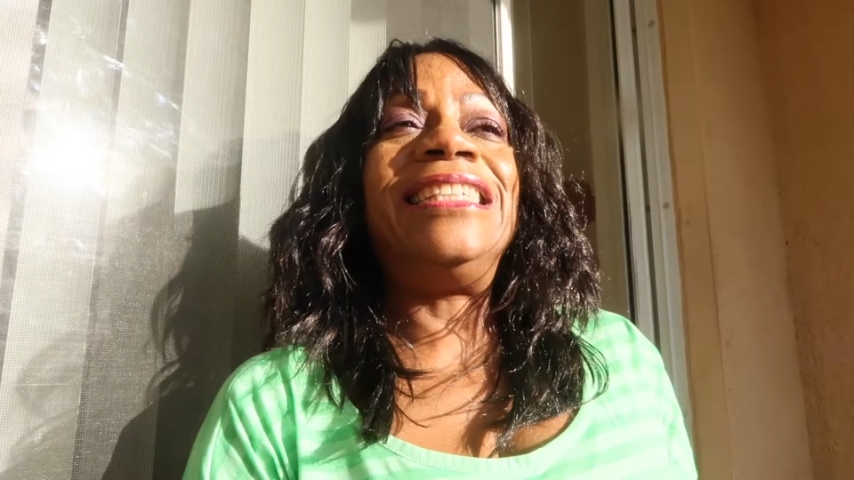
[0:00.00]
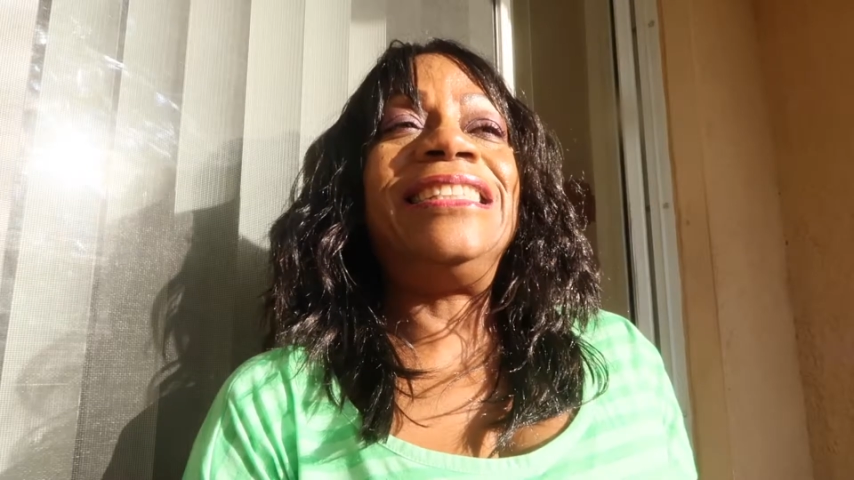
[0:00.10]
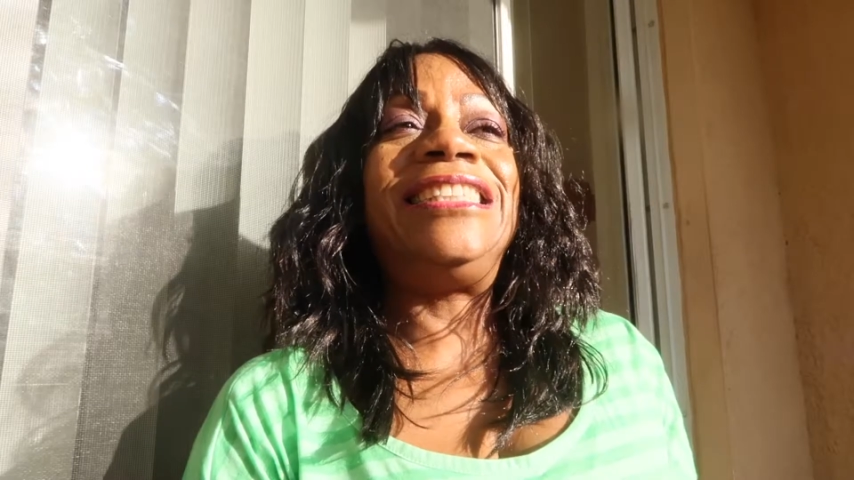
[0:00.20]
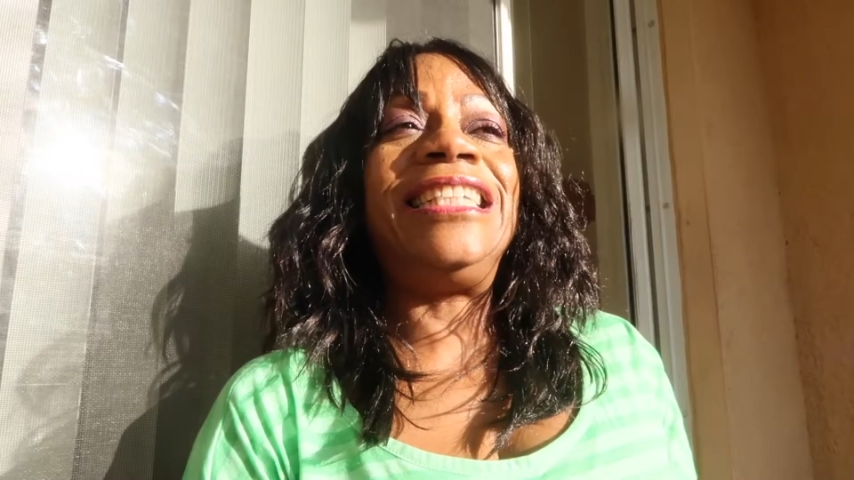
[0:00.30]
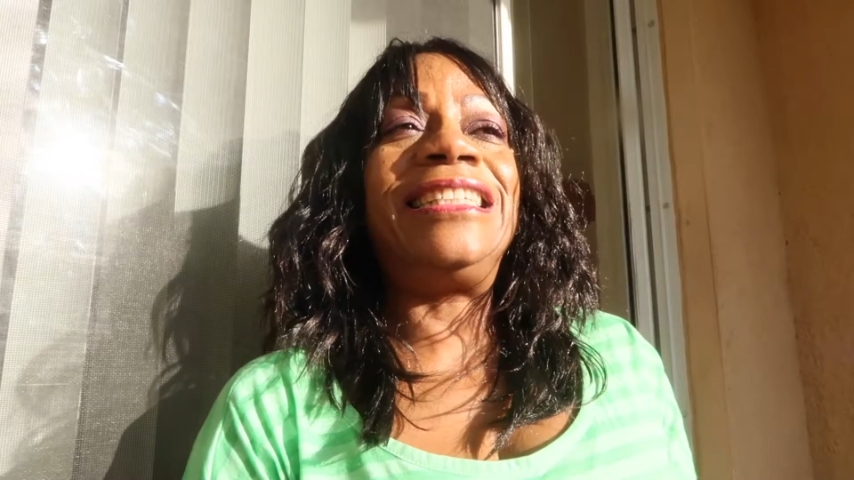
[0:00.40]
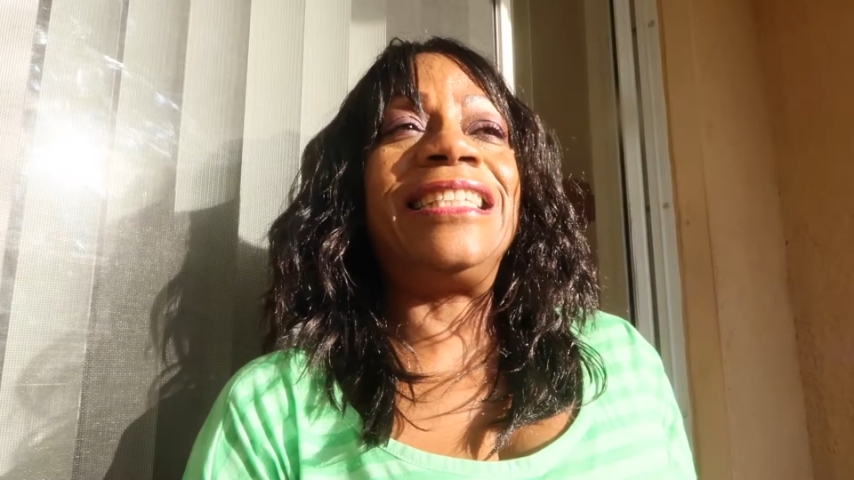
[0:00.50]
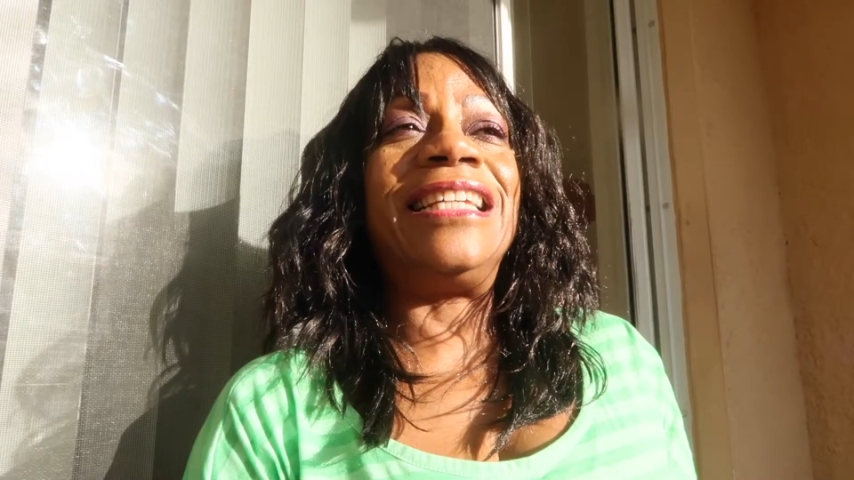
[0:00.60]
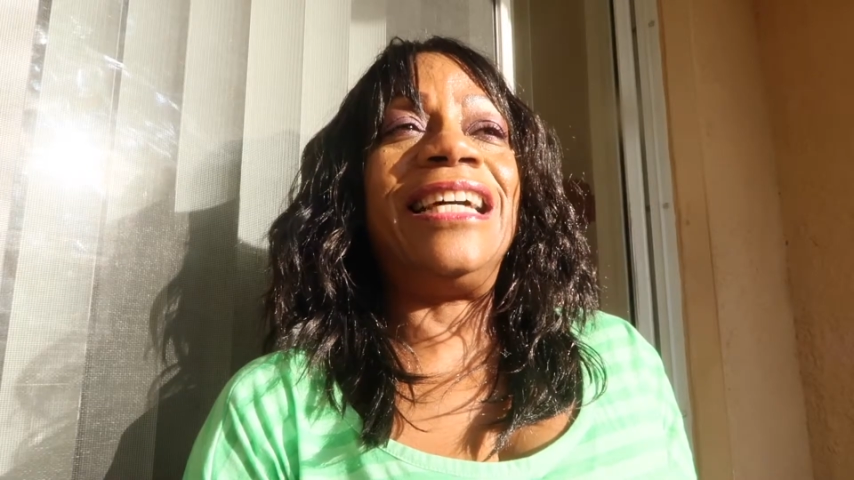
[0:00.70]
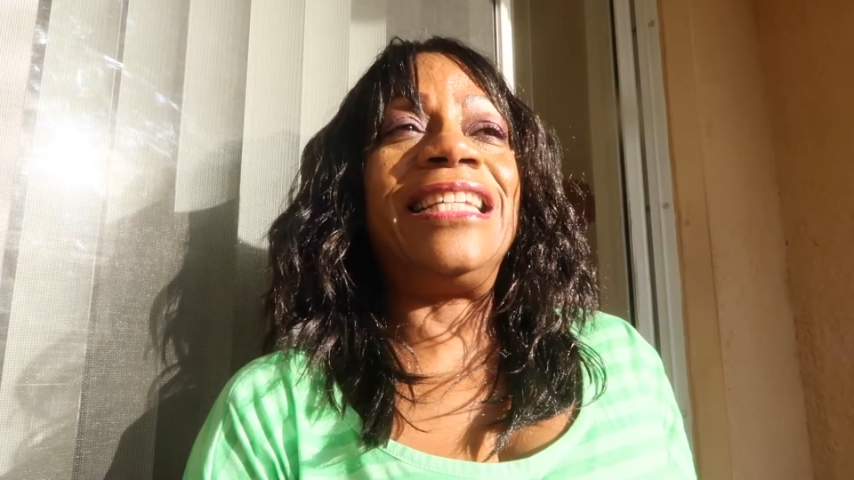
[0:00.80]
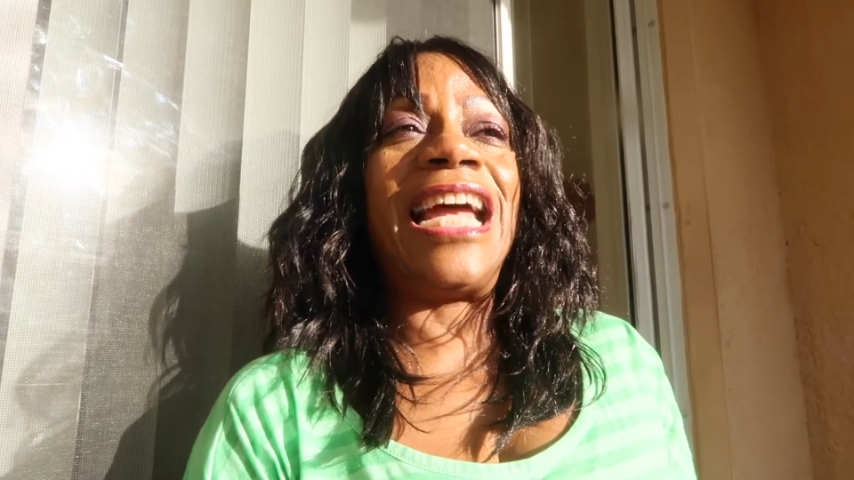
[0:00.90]
She's
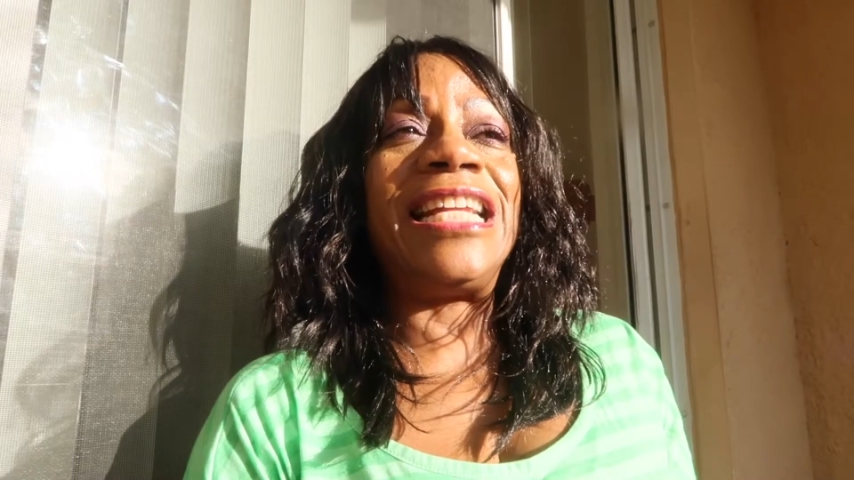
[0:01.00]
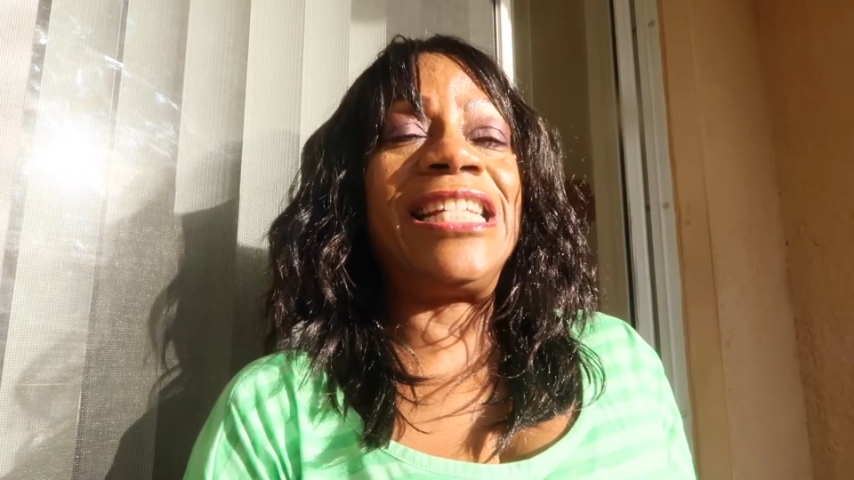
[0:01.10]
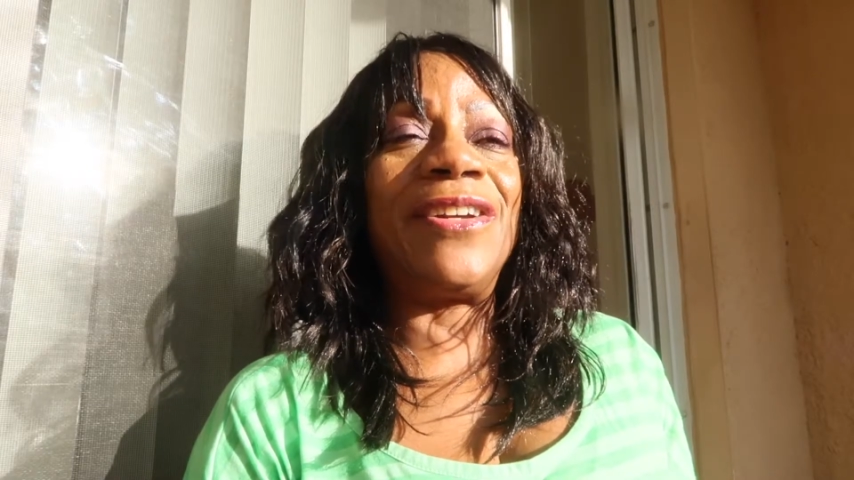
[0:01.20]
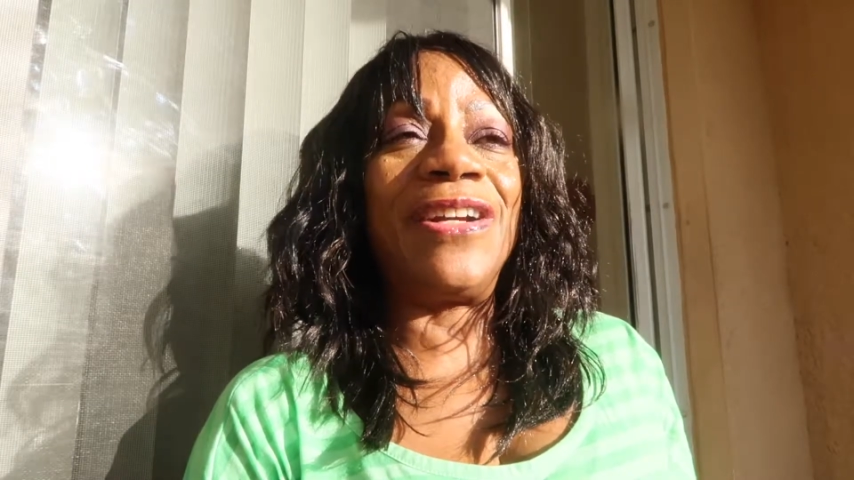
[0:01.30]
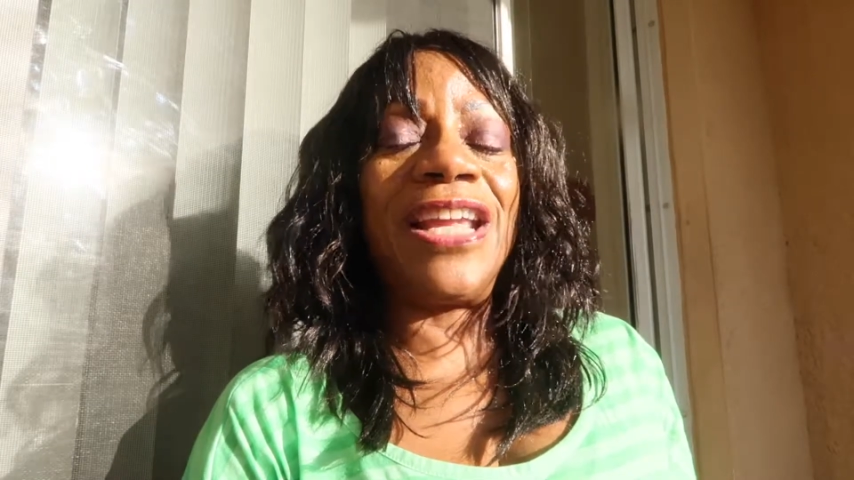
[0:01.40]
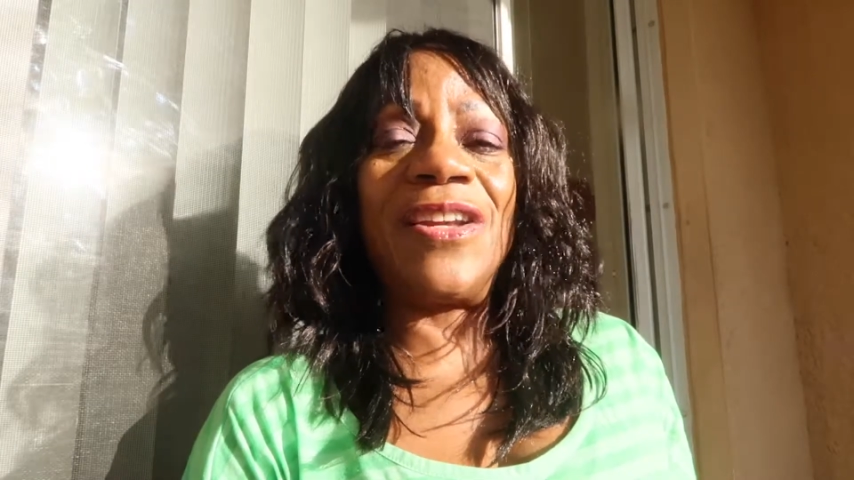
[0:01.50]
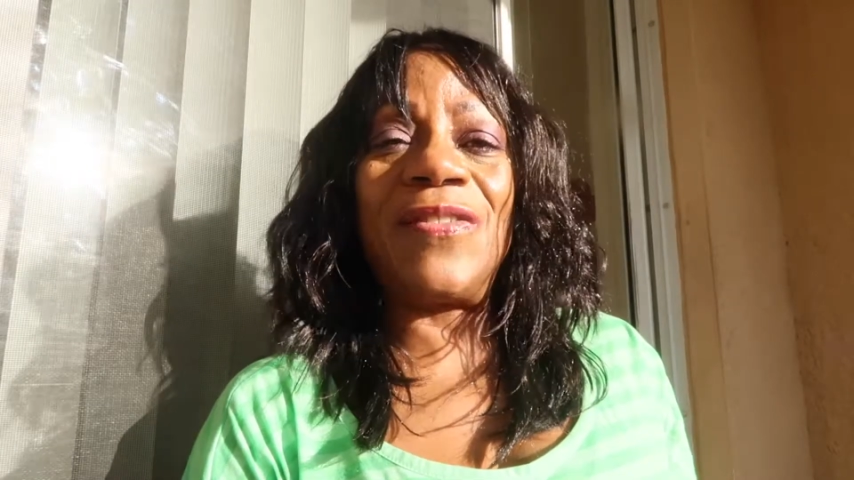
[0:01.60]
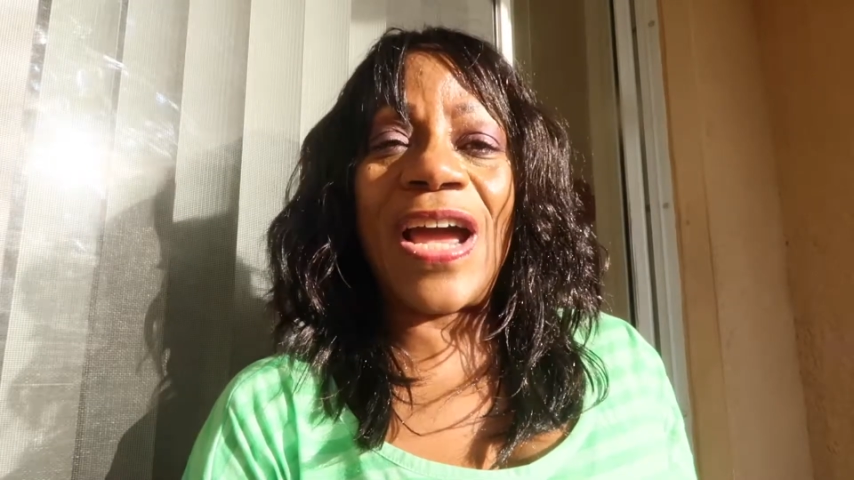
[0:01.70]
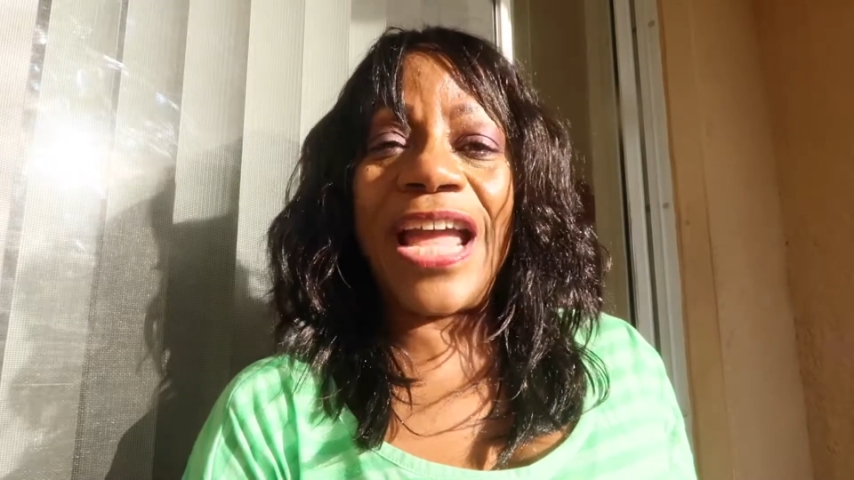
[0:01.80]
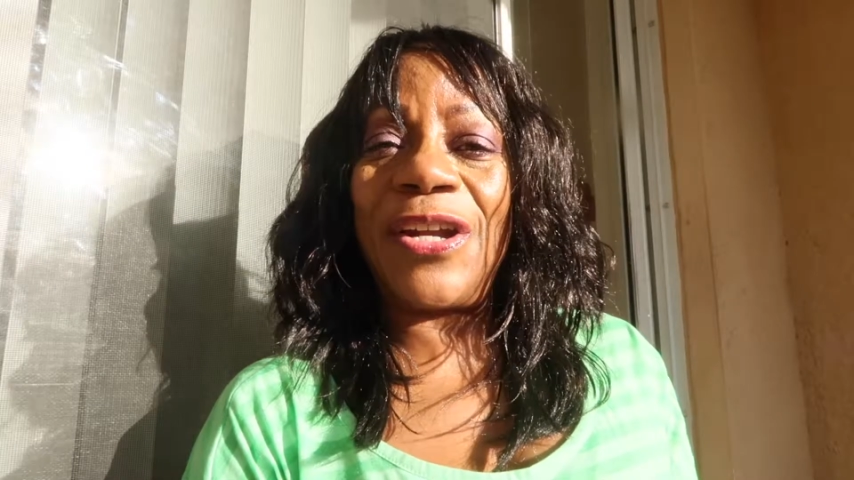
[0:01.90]
a Nigerian
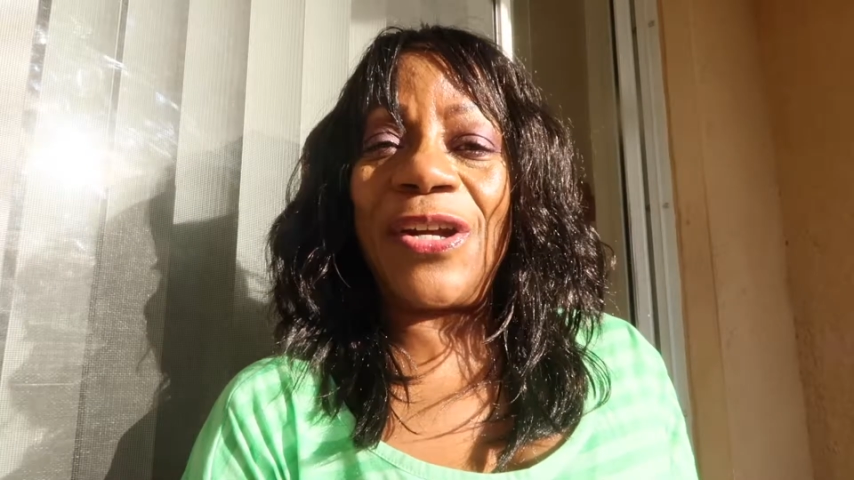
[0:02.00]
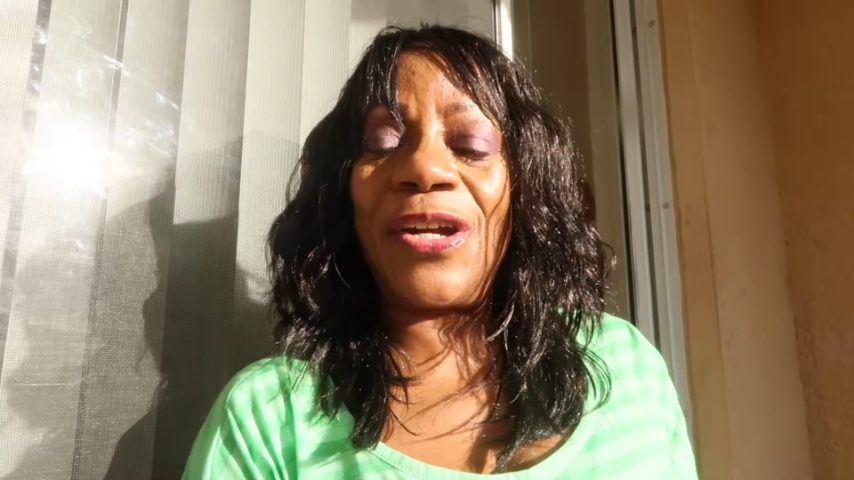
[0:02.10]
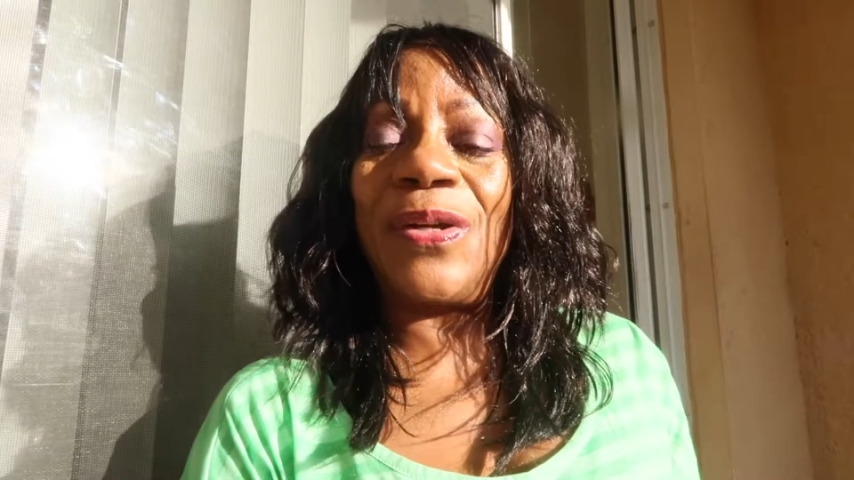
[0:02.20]
writer